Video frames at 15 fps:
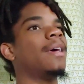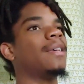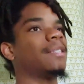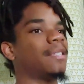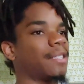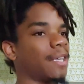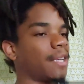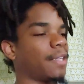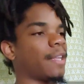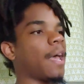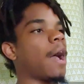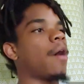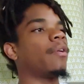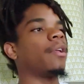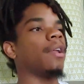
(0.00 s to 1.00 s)
sit
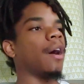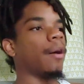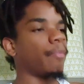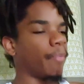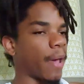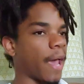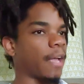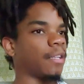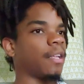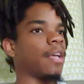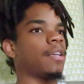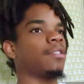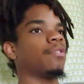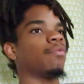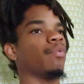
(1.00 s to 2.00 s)
down and unpack
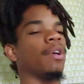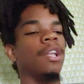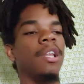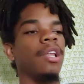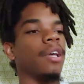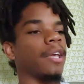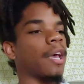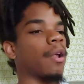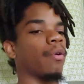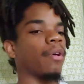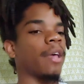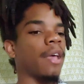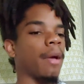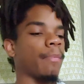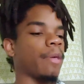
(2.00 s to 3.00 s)
things and really look at,
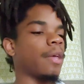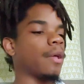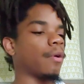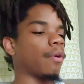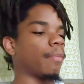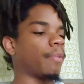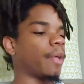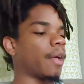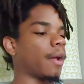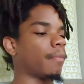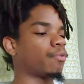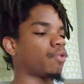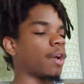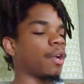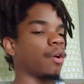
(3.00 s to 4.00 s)
okay, I'm here, I'm there, I'm
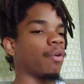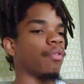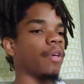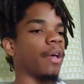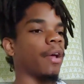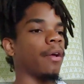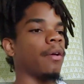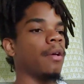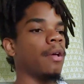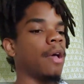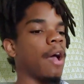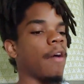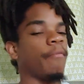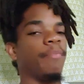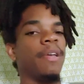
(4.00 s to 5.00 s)
trying to go there,
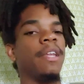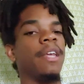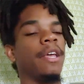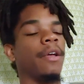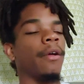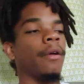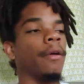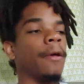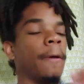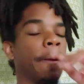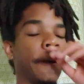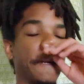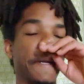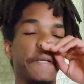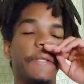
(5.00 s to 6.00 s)
I've been here.
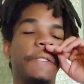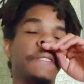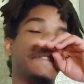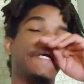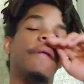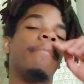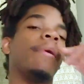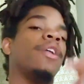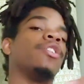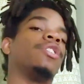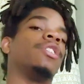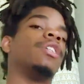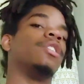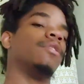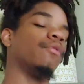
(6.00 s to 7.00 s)
You know, you just get a better
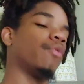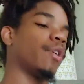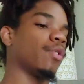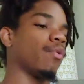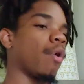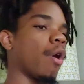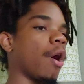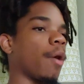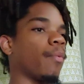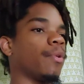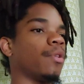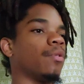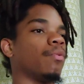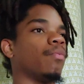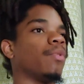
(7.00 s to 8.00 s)
sense of where you are
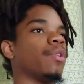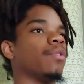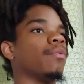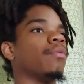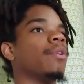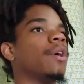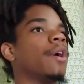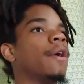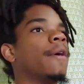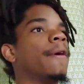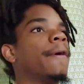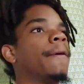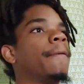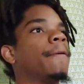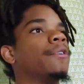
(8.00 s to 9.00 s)
when you when you
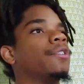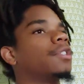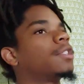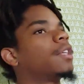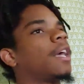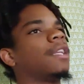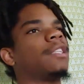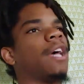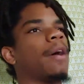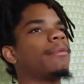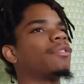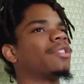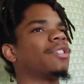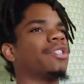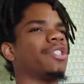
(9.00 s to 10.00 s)
just take time
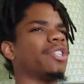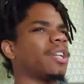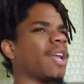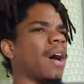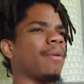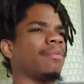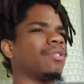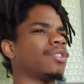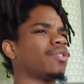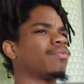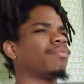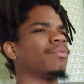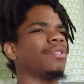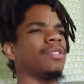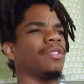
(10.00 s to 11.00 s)
to just chill out and just
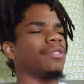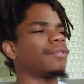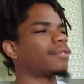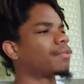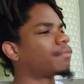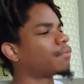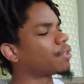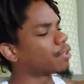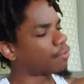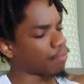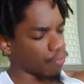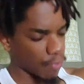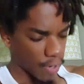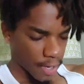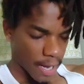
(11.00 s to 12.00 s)
just just
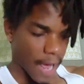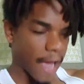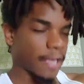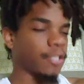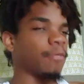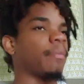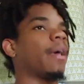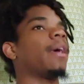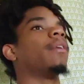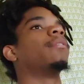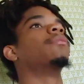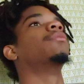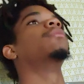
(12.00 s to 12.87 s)
relax, man.